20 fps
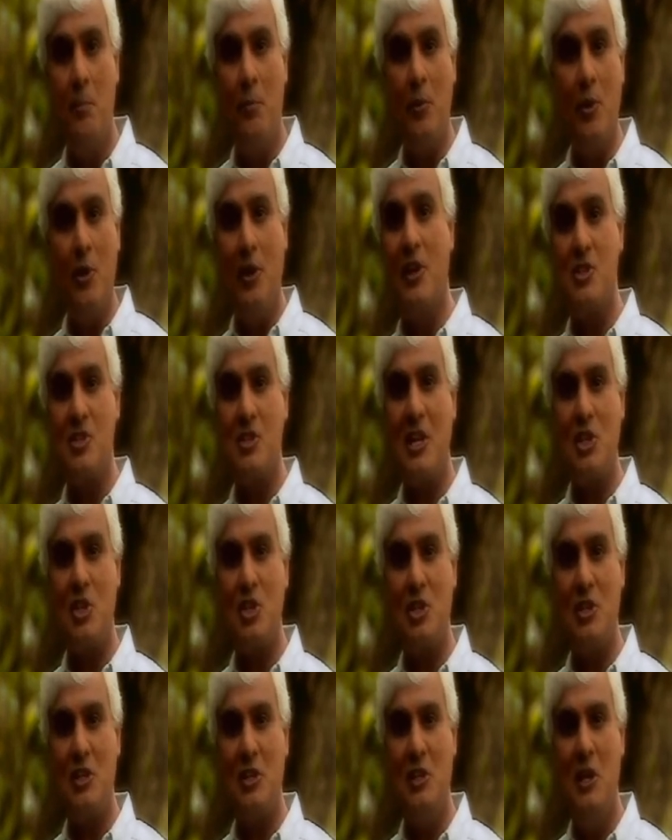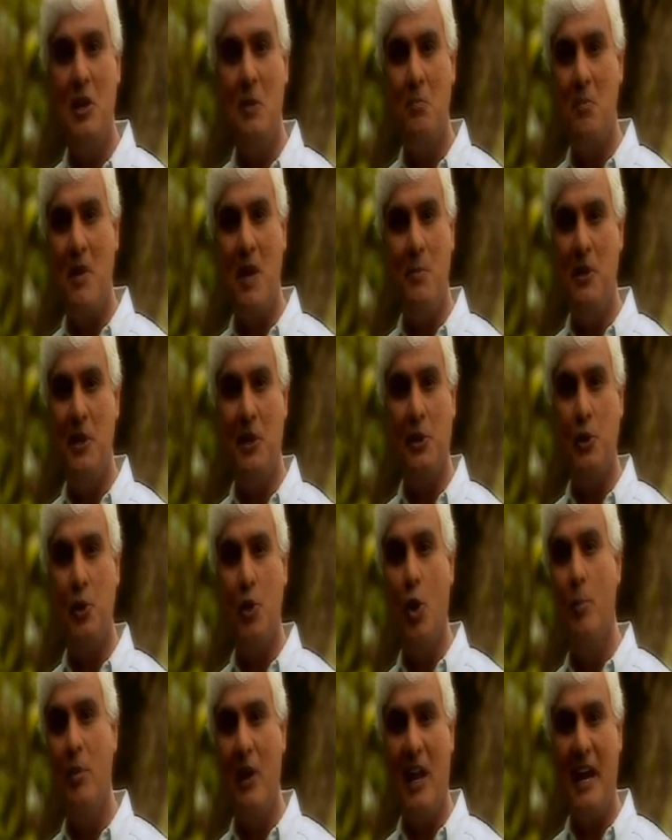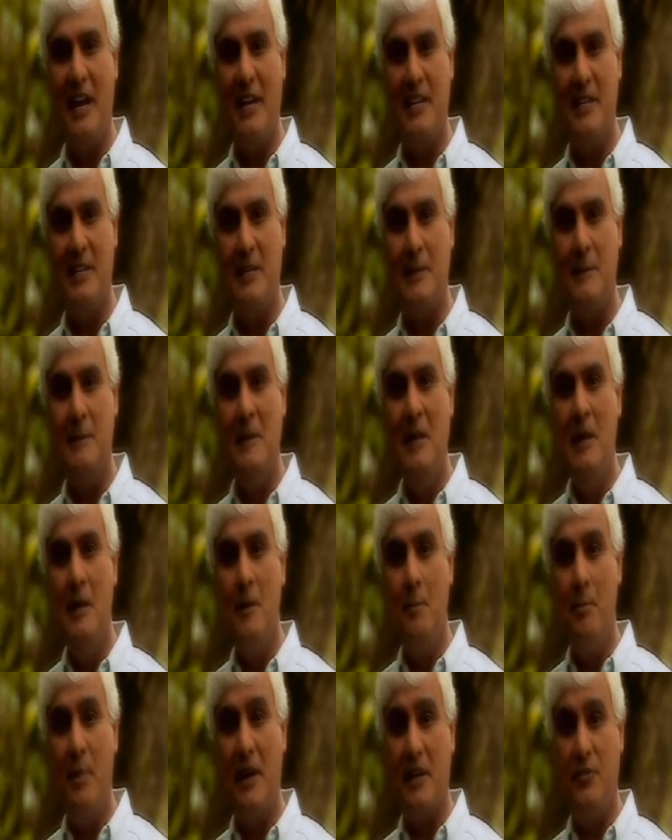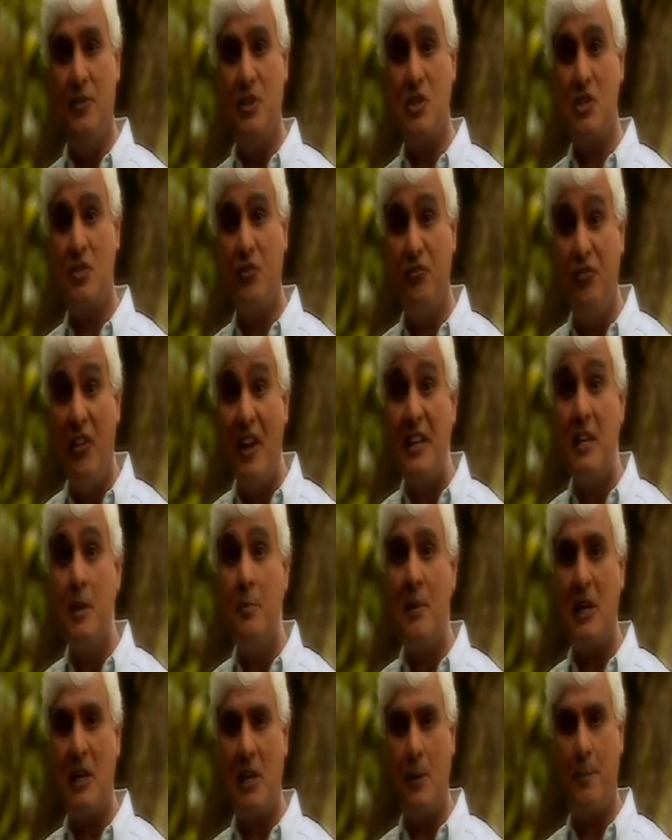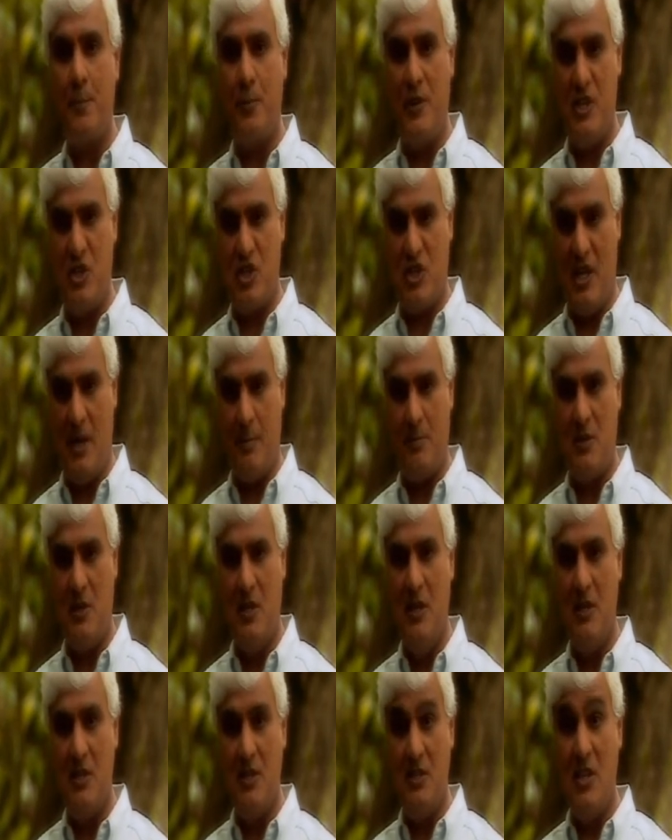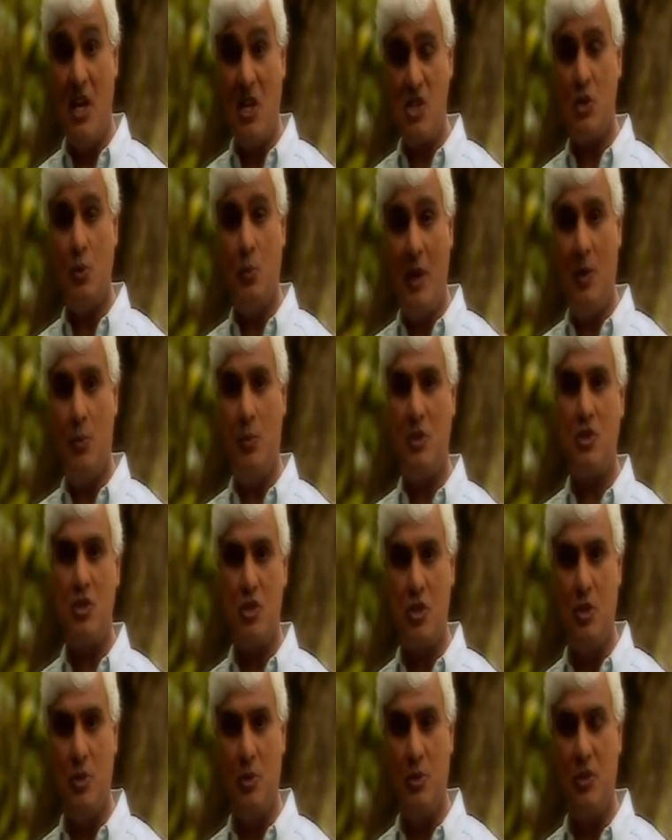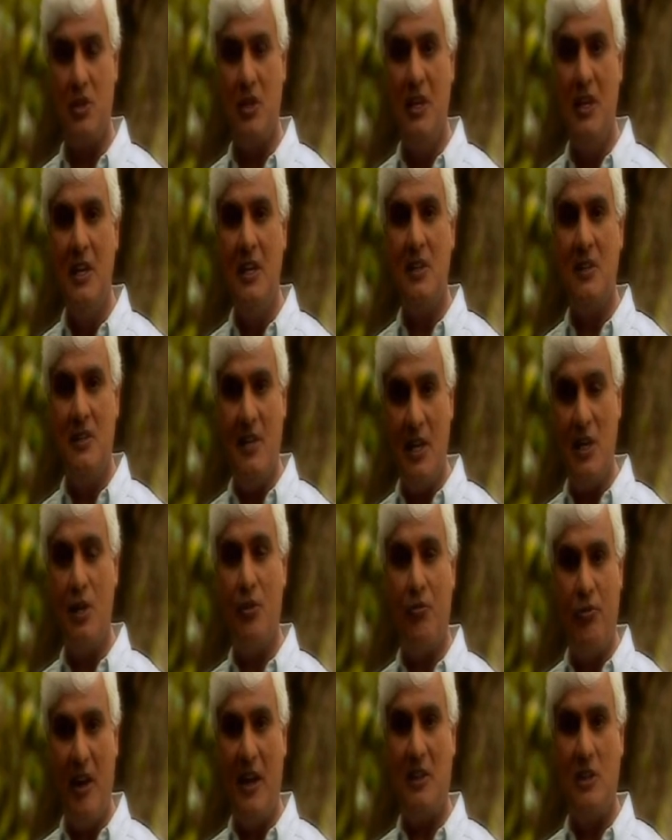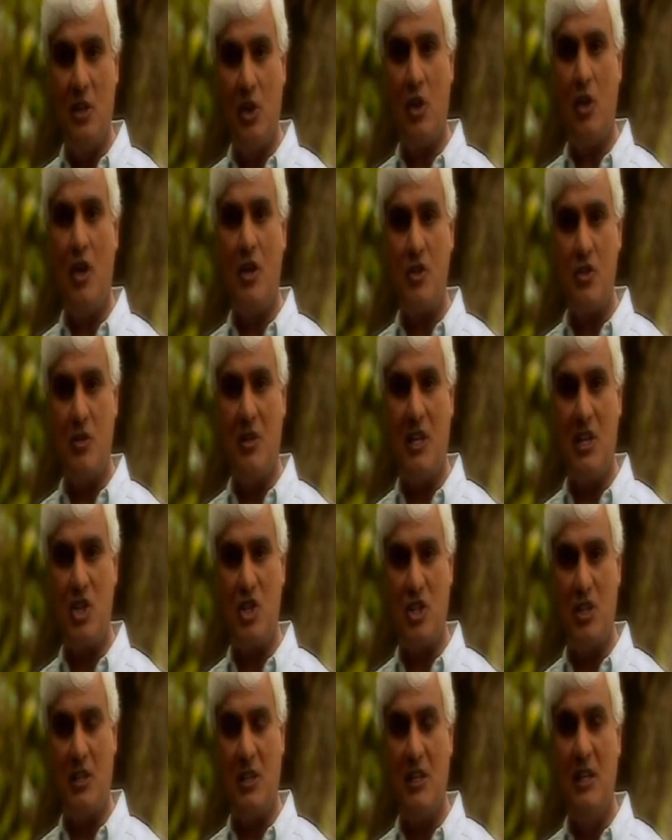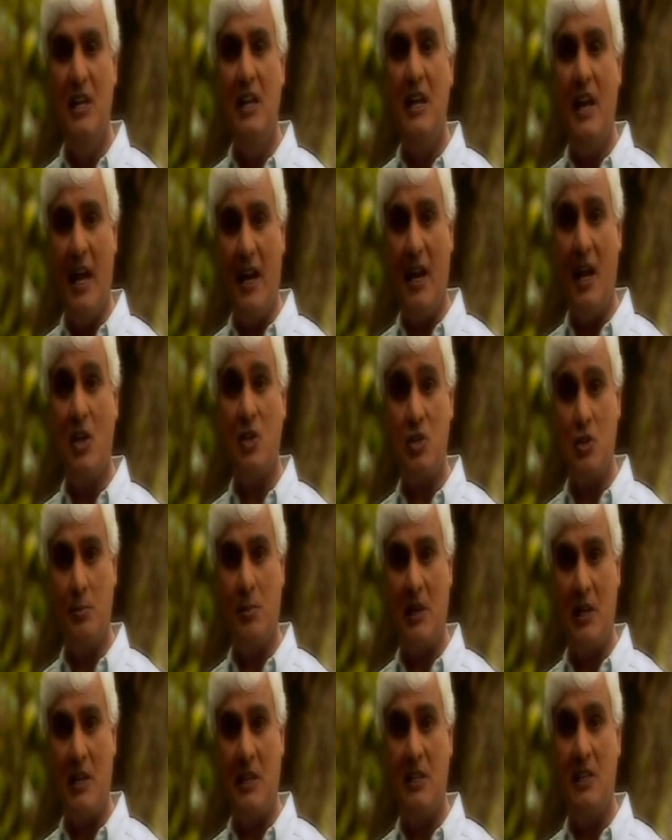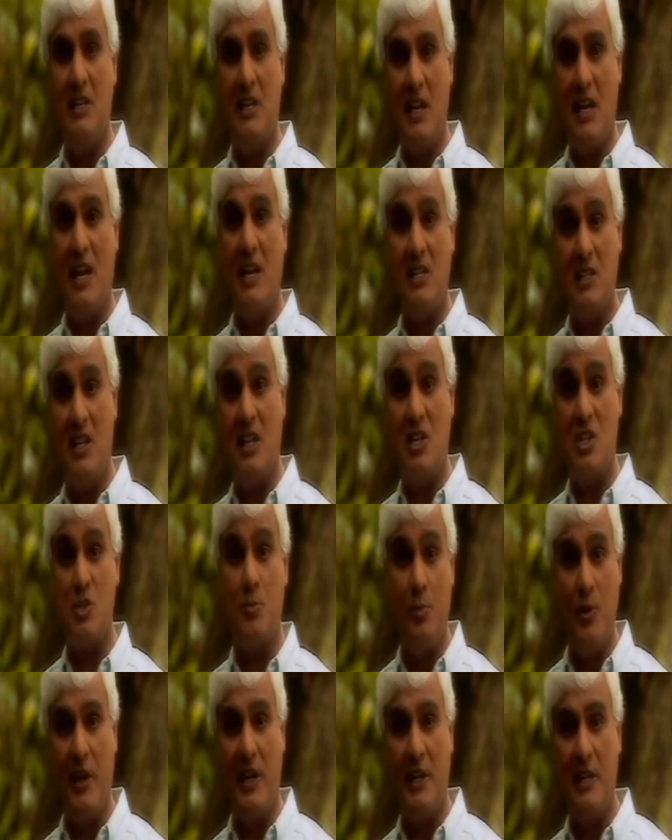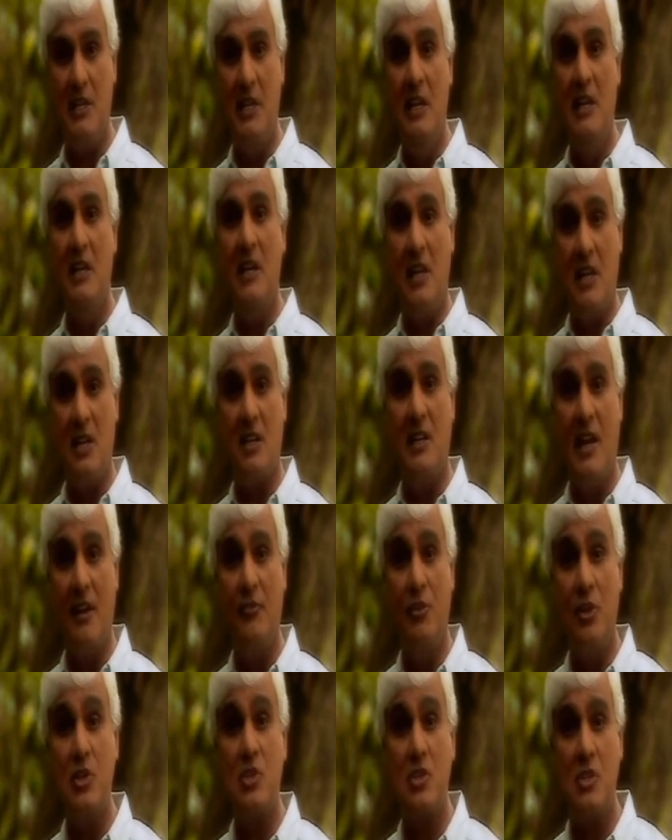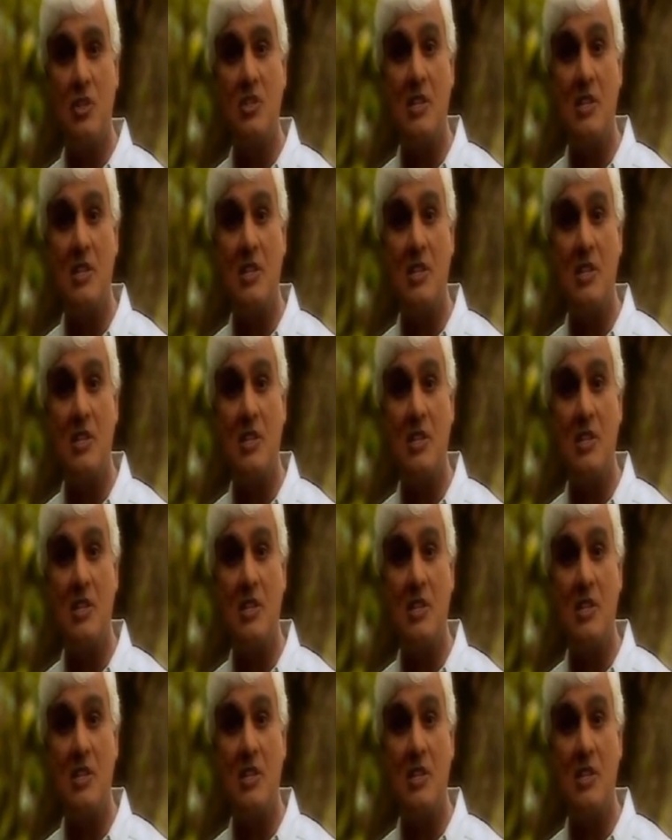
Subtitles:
Pluralization may be a noble idea, but if its fundamental precept does away with truth, then you find the contradiction and ultimately the hate that is bred in a diverse